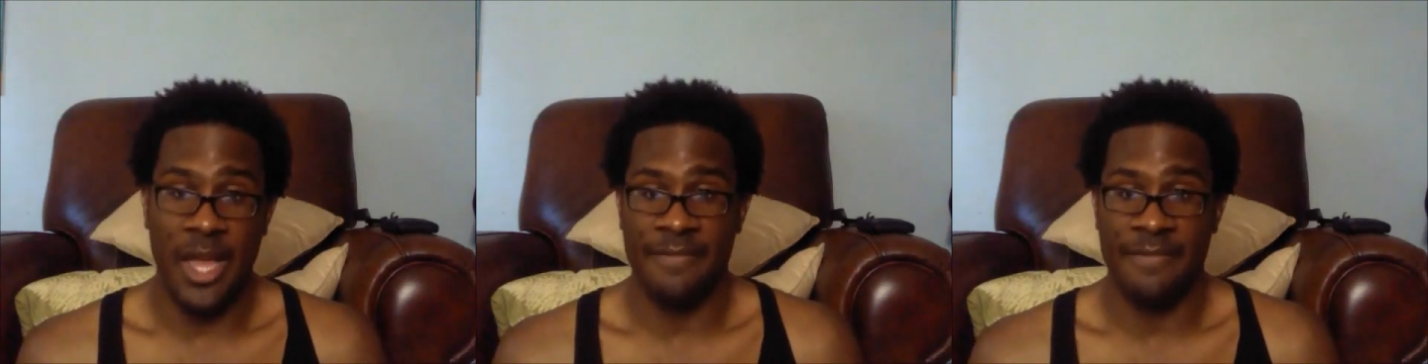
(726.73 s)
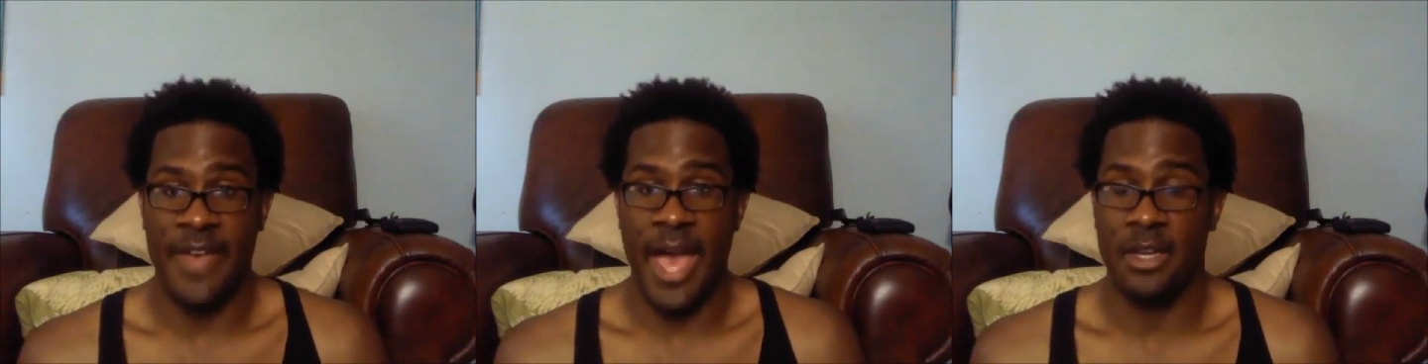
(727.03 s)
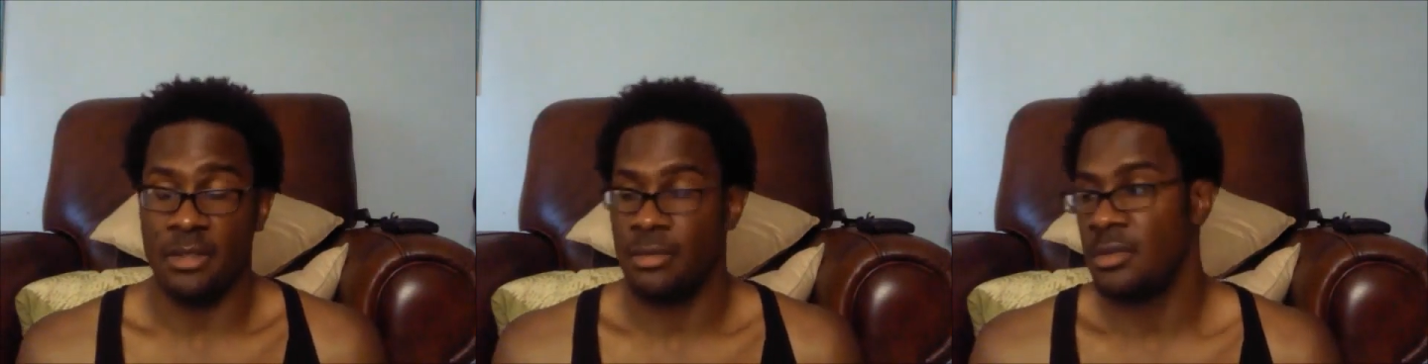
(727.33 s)
not
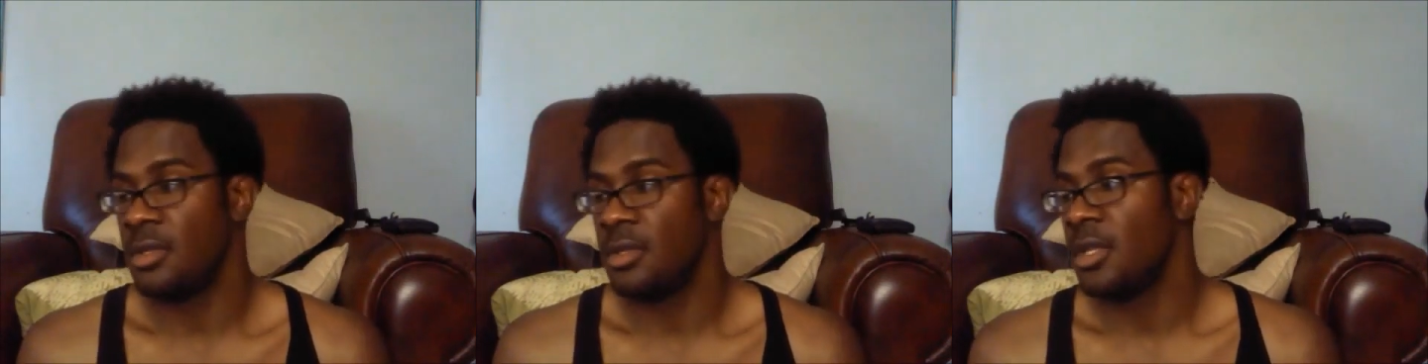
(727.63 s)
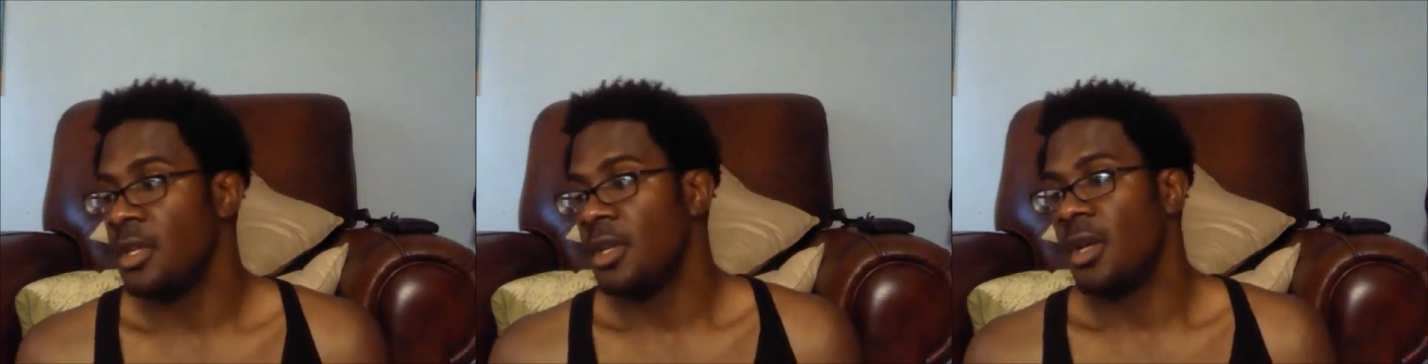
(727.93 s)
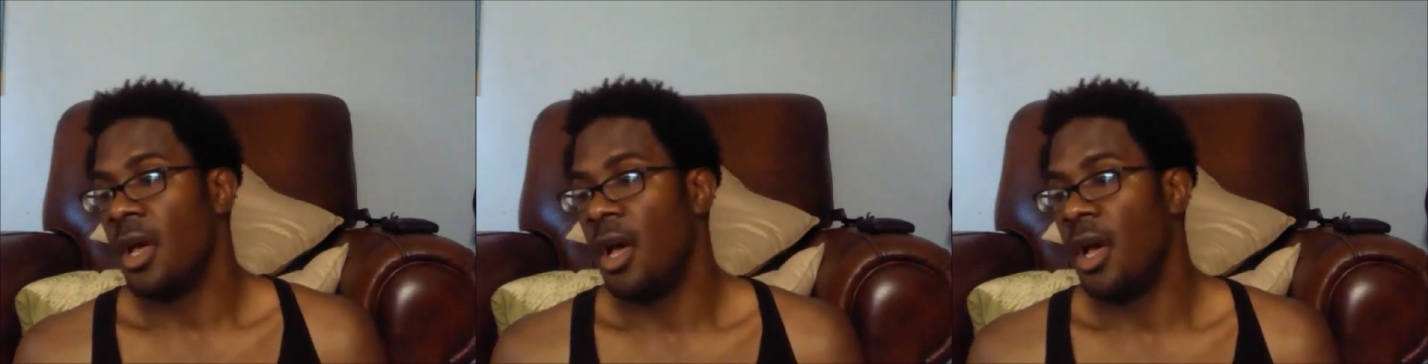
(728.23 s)
fat.
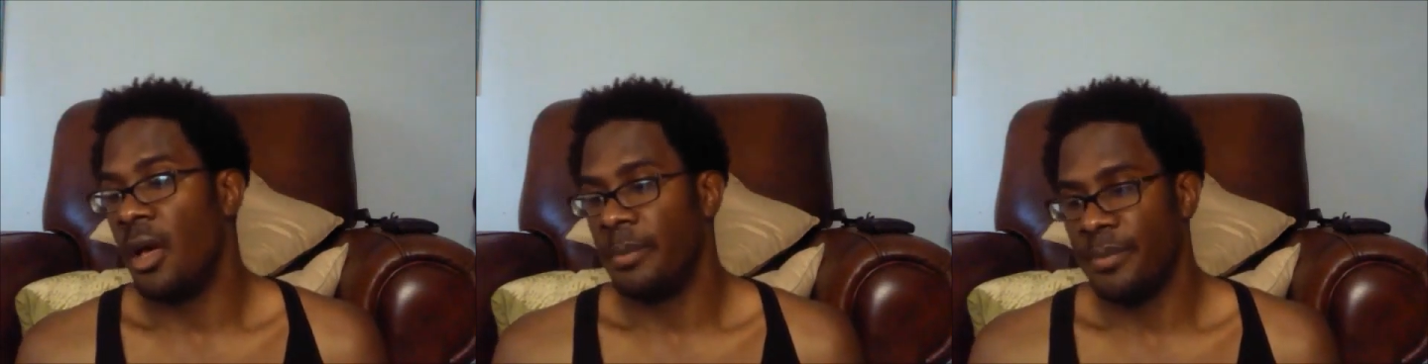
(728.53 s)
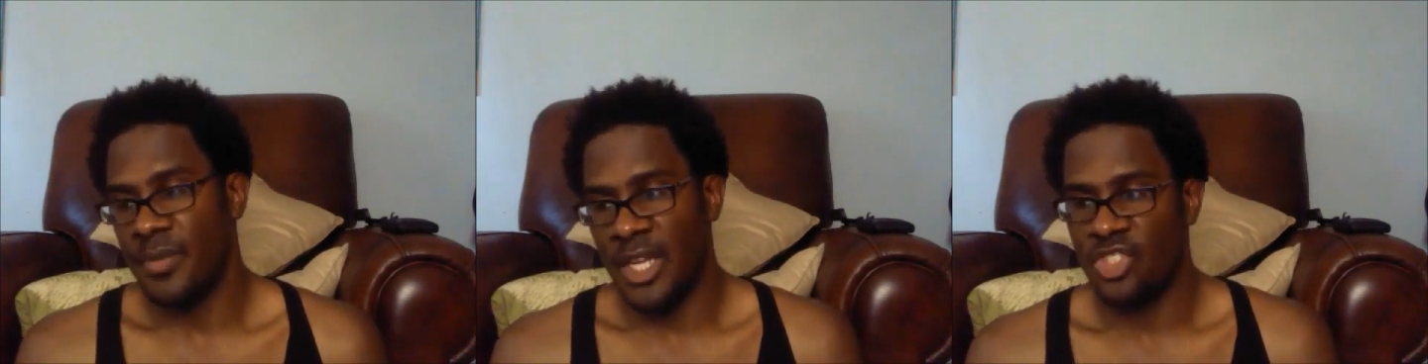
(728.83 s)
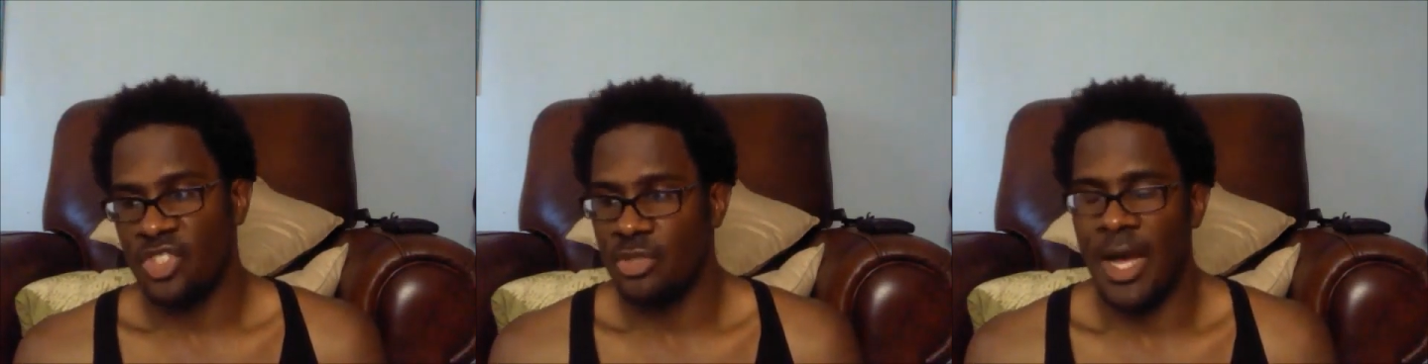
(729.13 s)
Um,
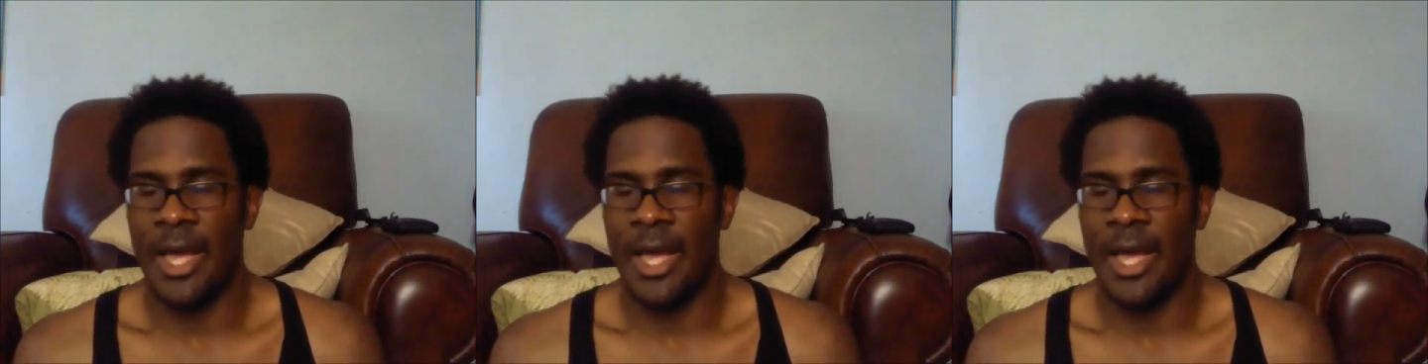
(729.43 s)
that's true.